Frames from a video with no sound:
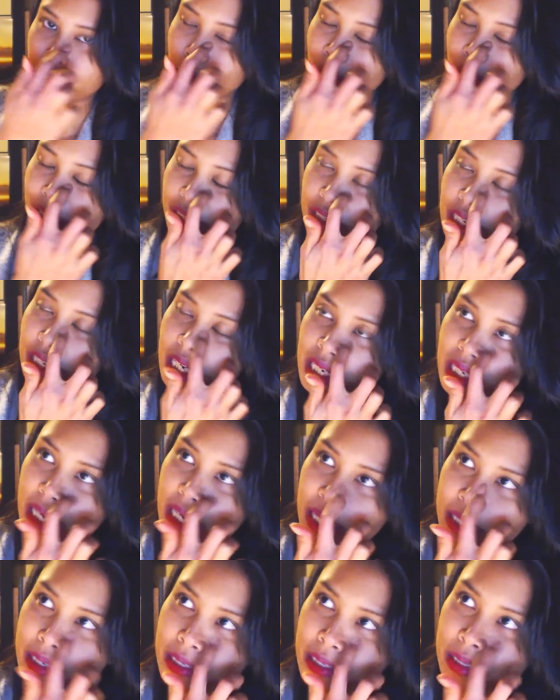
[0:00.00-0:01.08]
Whether I
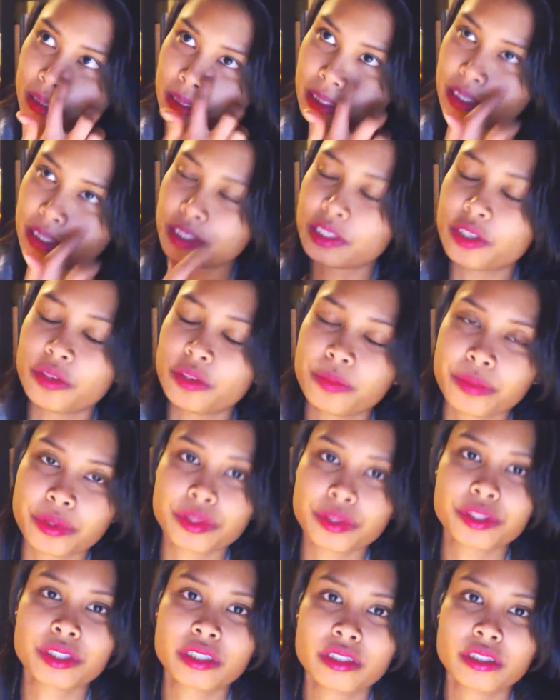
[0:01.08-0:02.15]
like this new
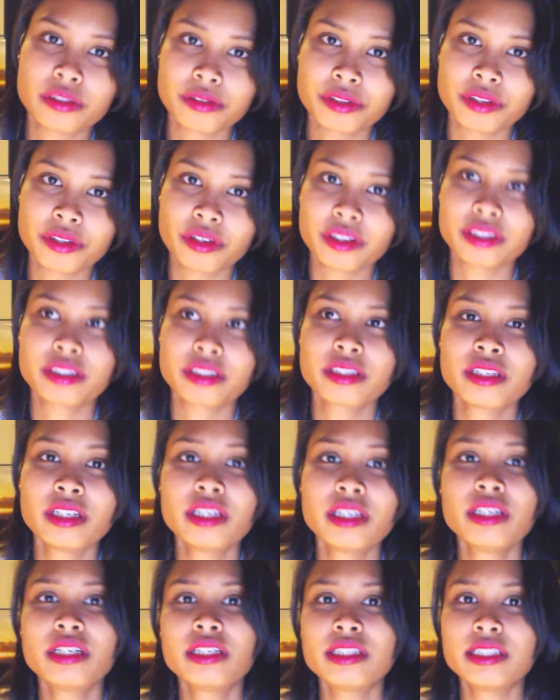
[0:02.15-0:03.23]
person or not
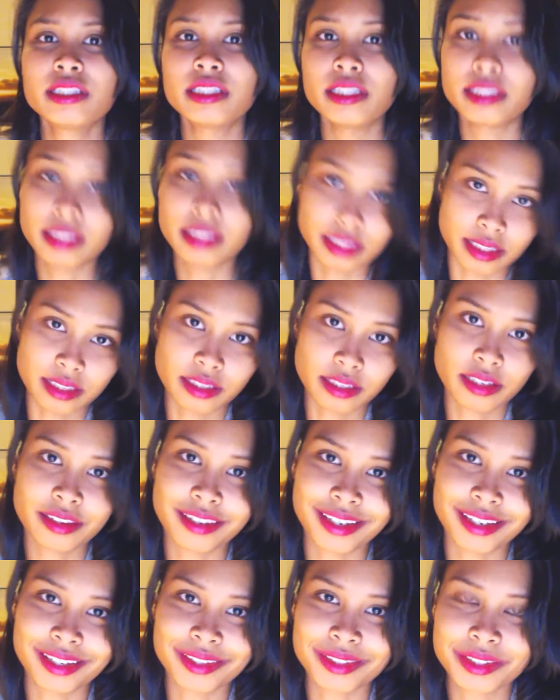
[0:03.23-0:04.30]
is another
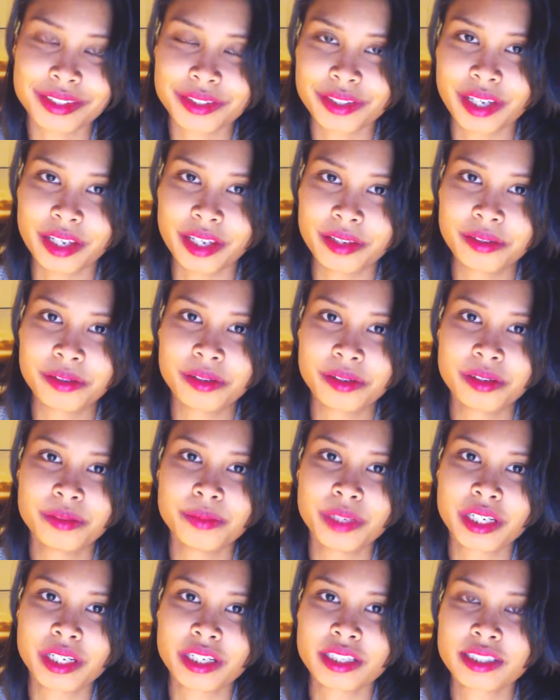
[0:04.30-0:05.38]
thing altogether
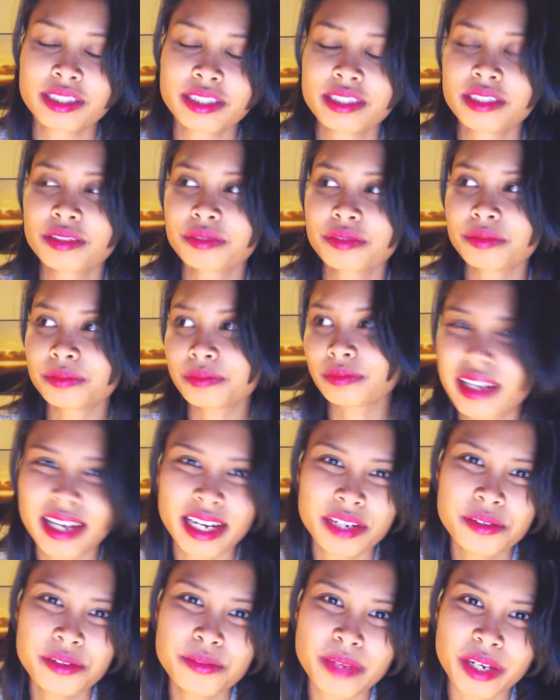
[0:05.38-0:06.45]
because,
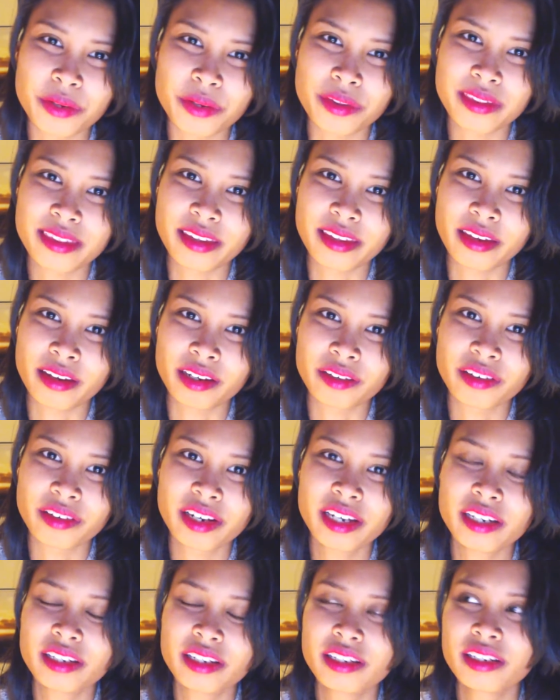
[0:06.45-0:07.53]
like, I do my own thing,
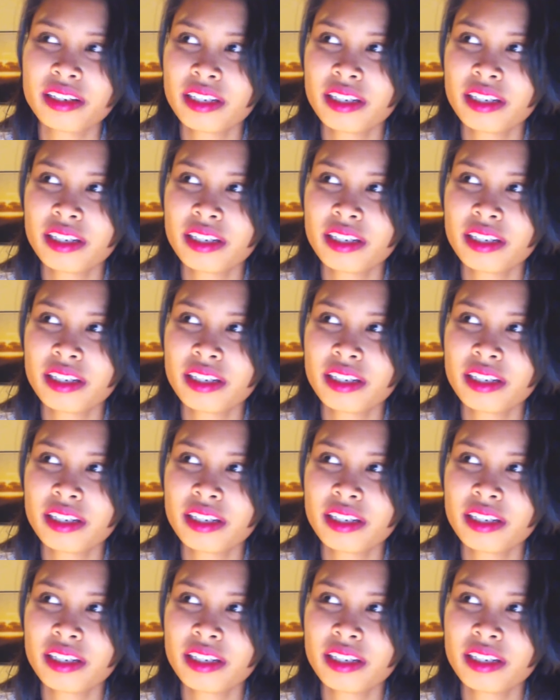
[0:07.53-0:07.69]
right?